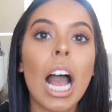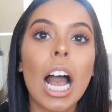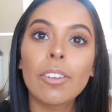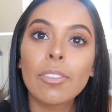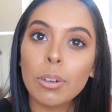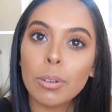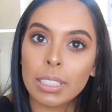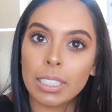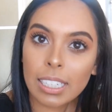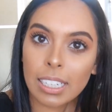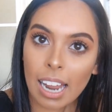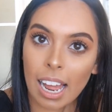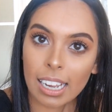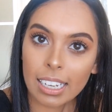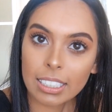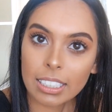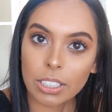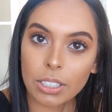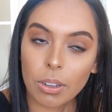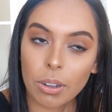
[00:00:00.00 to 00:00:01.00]
I've always
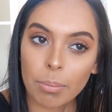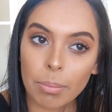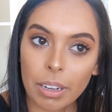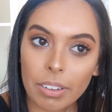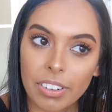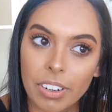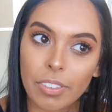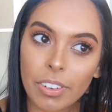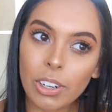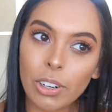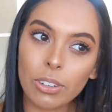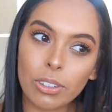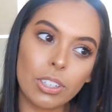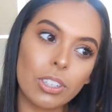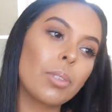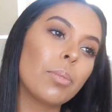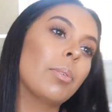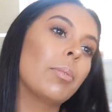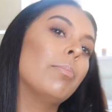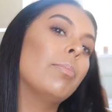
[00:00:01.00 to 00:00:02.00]
liked them but I've never looked
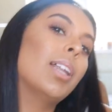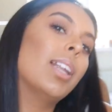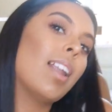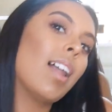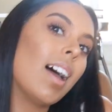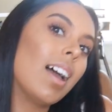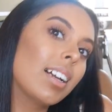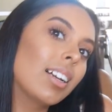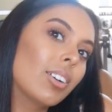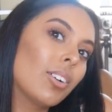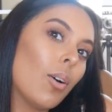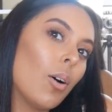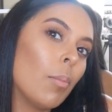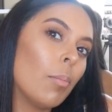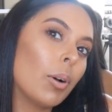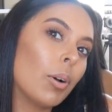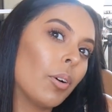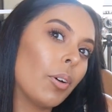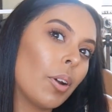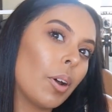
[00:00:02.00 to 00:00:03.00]
at them and been like oh
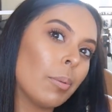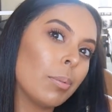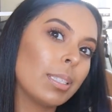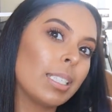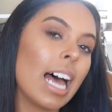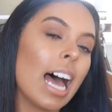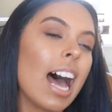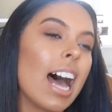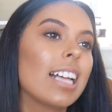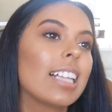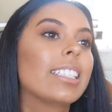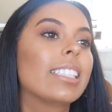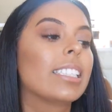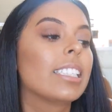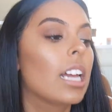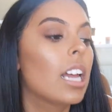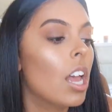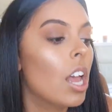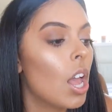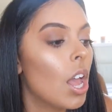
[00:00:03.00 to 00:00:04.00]
my god obsessed